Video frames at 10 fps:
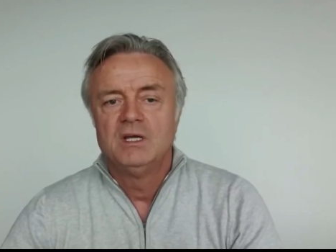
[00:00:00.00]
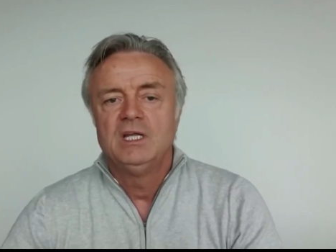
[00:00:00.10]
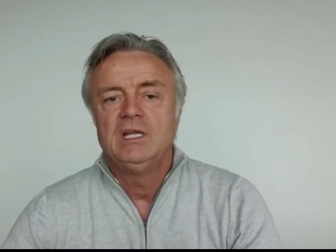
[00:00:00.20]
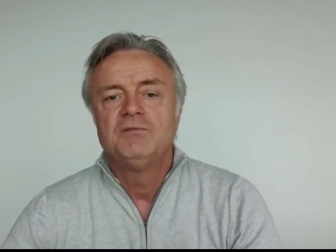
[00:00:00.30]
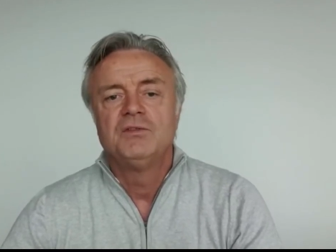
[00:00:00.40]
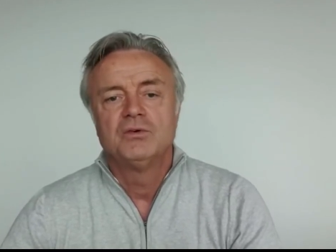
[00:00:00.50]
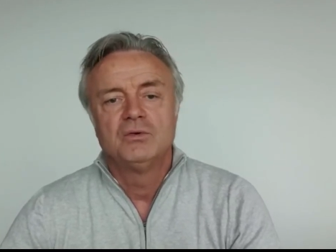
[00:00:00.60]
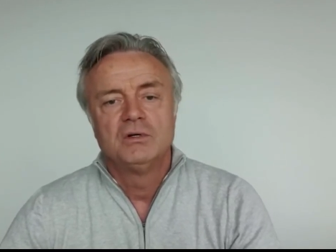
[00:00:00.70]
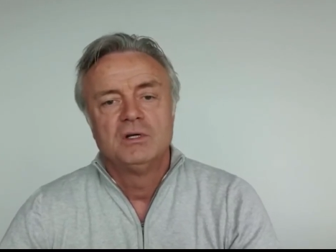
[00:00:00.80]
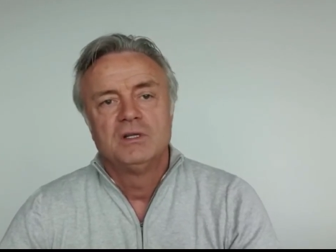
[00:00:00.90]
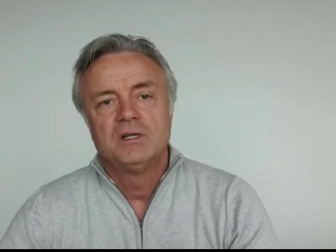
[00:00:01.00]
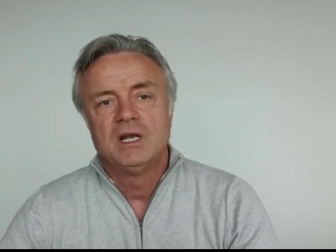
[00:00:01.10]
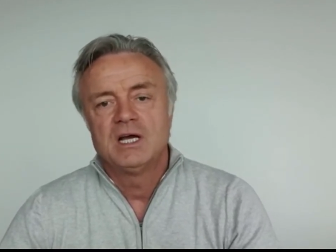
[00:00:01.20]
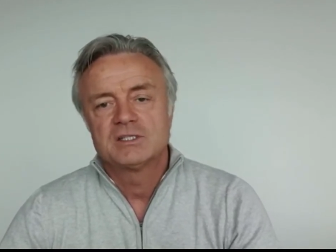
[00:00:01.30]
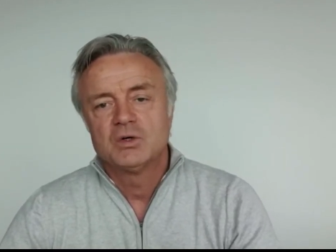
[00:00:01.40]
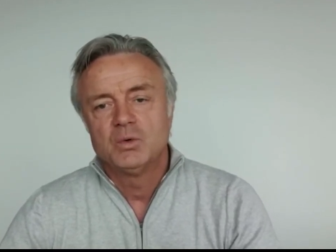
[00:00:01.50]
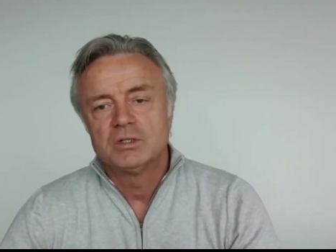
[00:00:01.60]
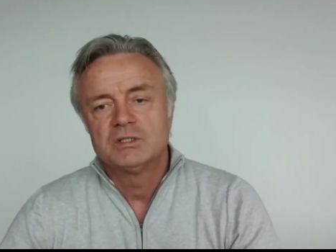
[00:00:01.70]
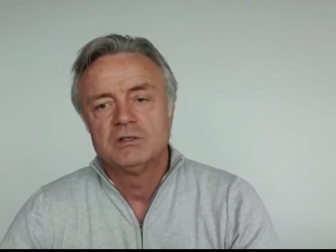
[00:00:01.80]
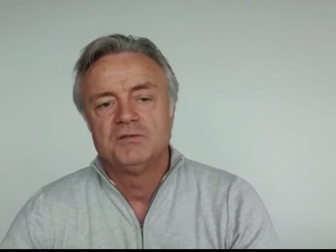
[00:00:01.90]
Even though the last
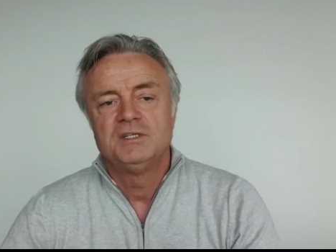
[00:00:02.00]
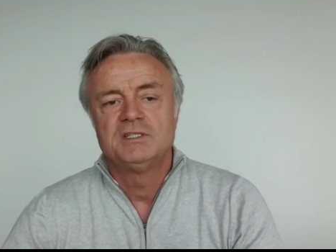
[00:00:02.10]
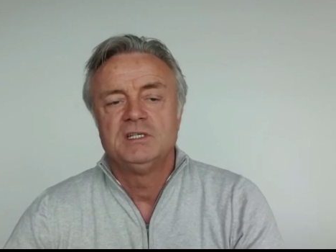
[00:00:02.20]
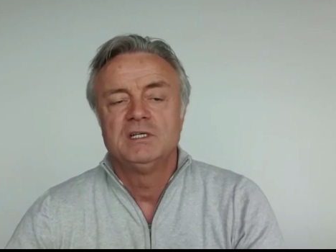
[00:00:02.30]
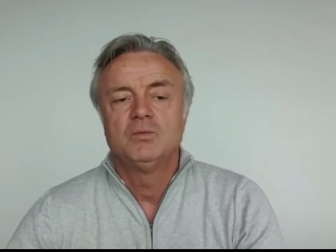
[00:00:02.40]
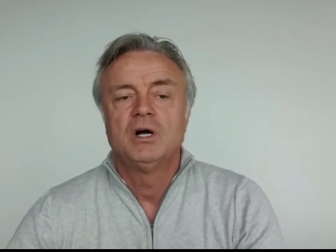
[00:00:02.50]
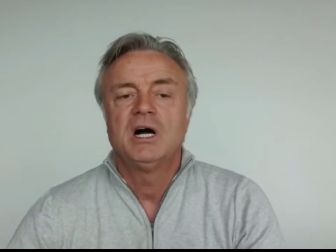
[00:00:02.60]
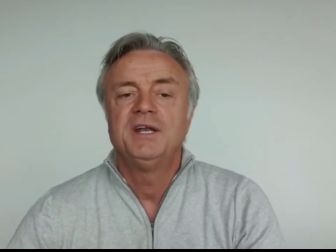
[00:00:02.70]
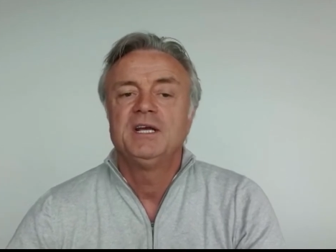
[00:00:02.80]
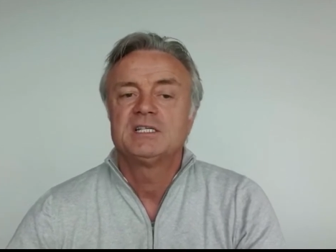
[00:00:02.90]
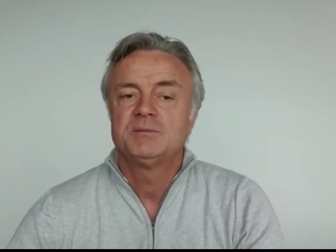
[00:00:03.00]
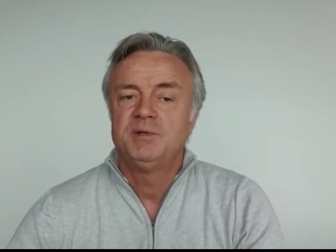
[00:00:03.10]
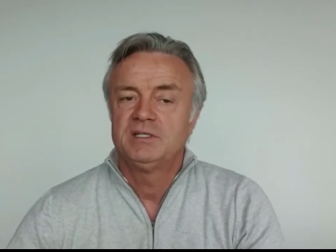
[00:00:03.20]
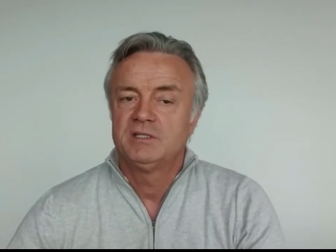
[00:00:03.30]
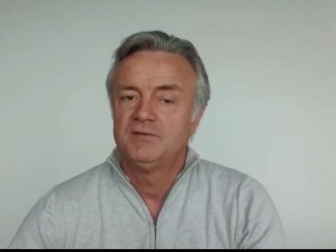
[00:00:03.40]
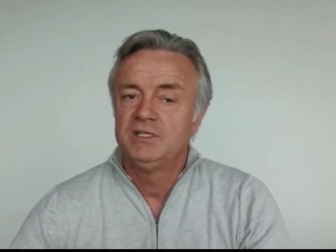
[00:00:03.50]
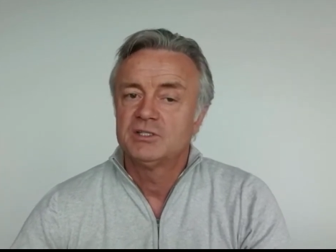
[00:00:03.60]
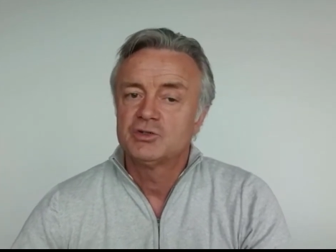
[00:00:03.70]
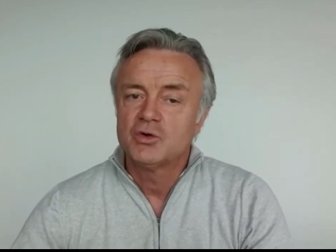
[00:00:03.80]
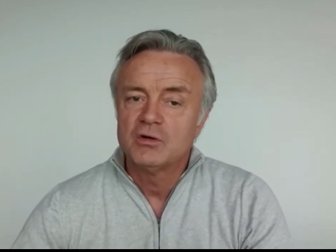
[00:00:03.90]
quarter of this year were unexpectedly
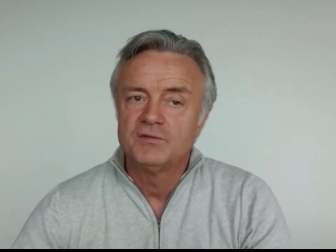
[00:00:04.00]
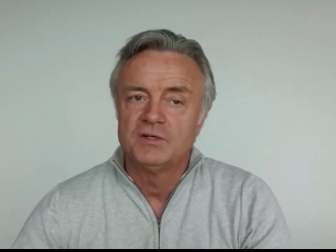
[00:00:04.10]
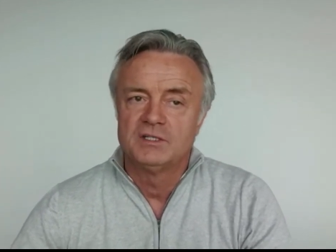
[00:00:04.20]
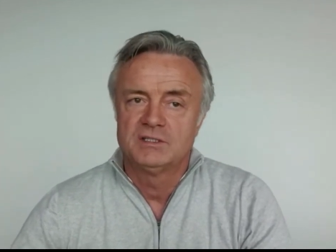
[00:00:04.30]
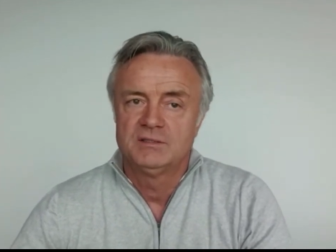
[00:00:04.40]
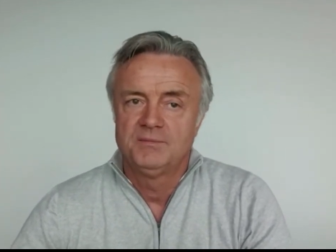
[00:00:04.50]
strong for us,